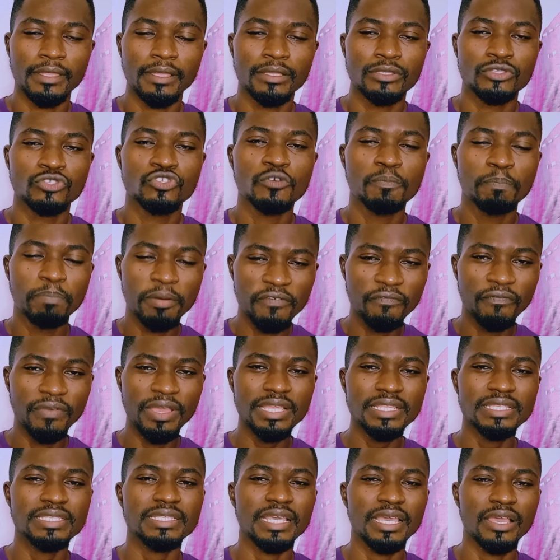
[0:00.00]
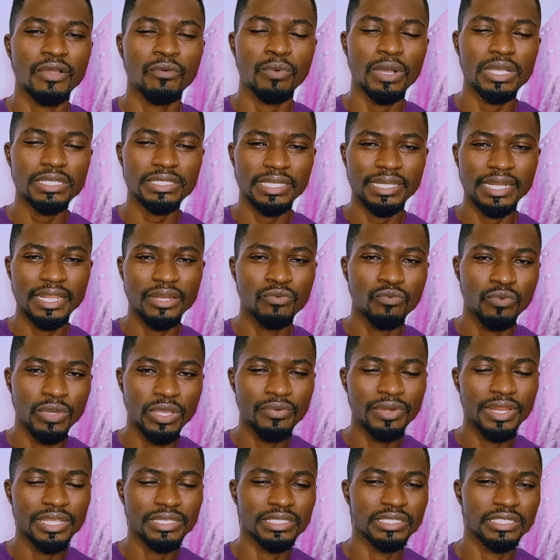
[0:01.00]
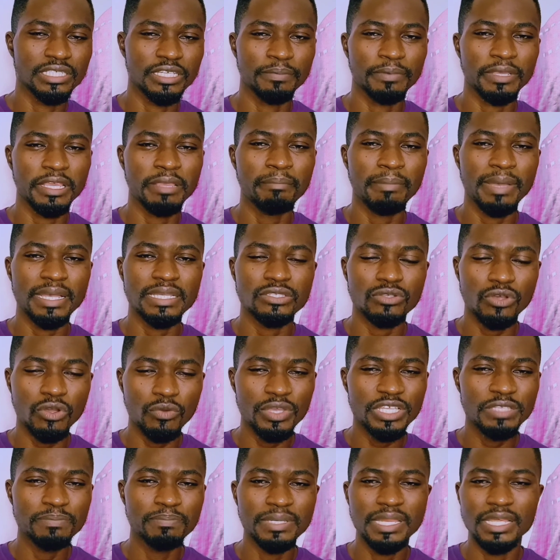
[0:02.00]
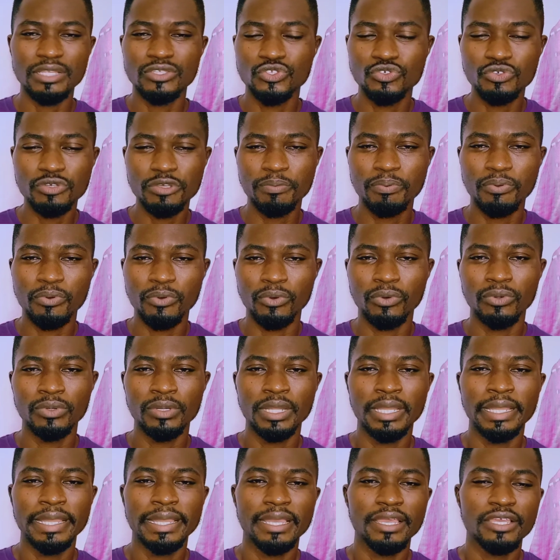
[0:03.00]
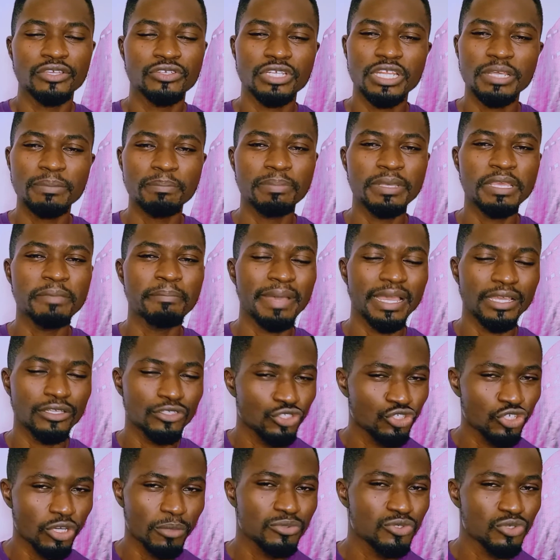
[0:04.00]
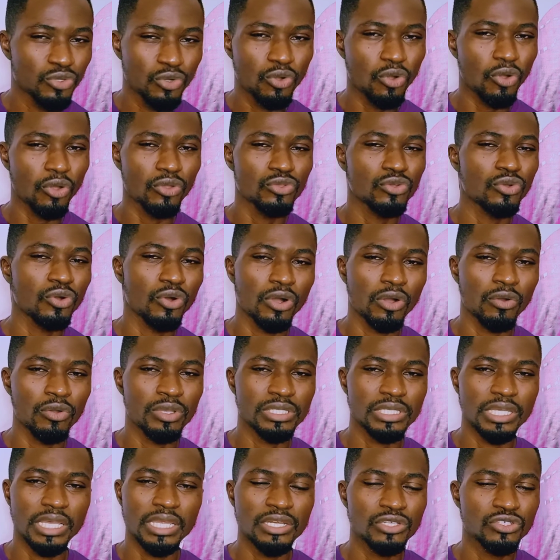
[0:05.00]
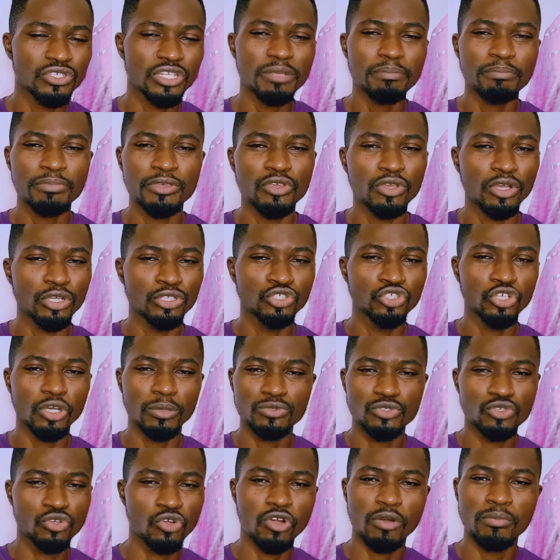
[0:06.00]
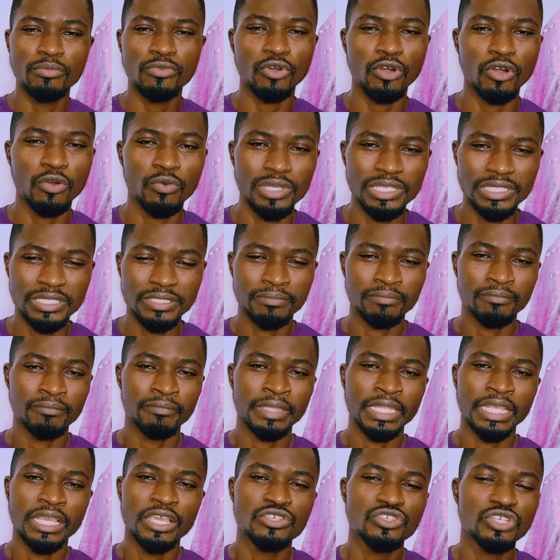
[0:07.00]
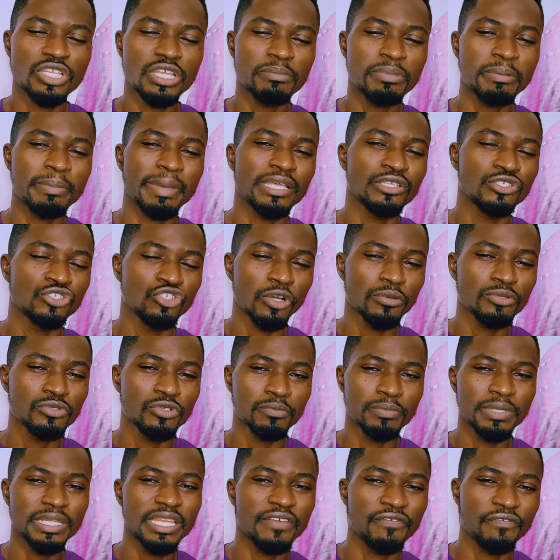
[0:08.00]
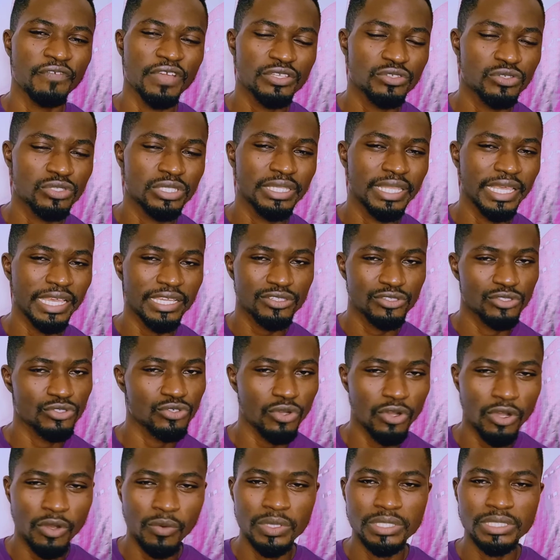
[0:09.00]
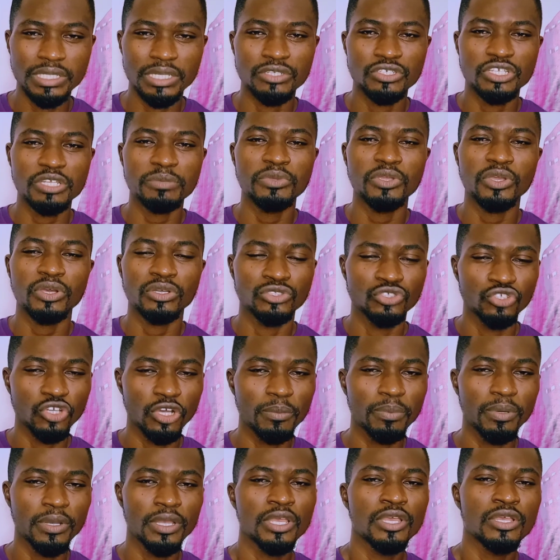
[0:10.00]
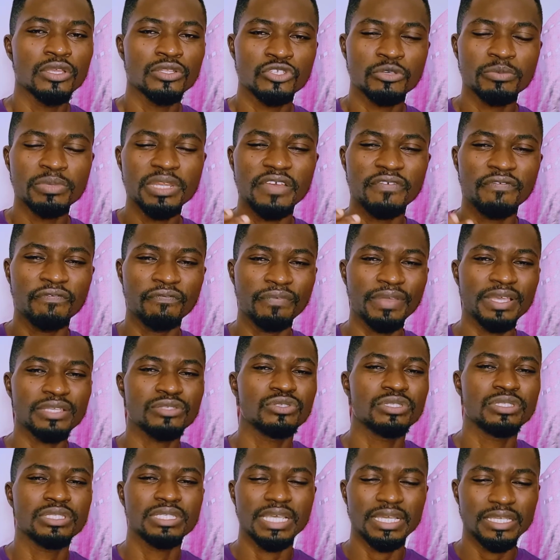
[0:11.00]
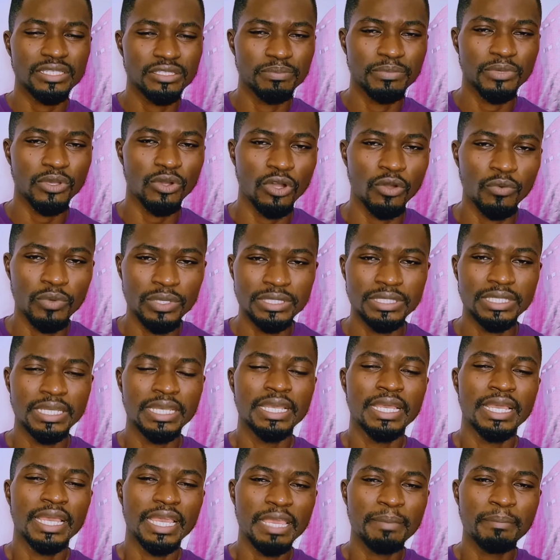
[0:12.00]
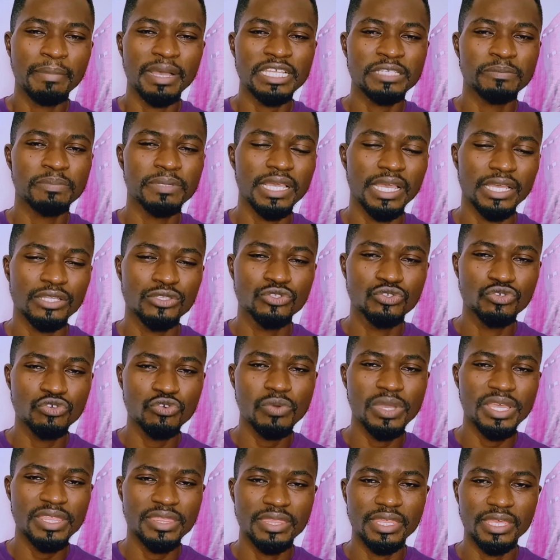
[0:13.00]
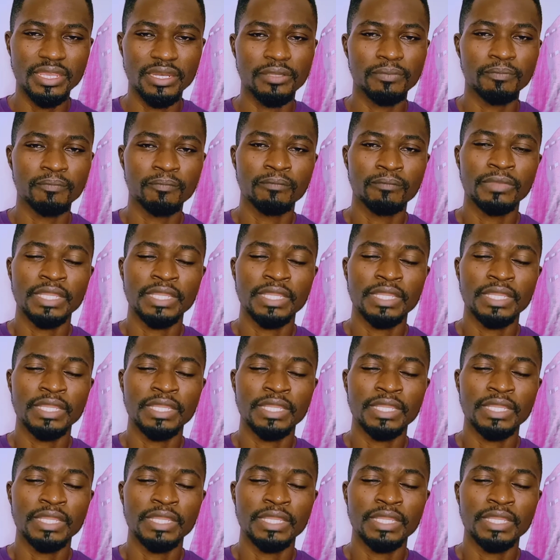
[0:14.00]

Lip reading: To prevent a one-sided way relationship, it must always be the two people. It shouldn't be my job to call you always, and it shouldn't be your job to call me always. It shouldn't be my job to be the first to text you always, and it shouldn't be your job to be the first to text me always. It must be a two-way thing.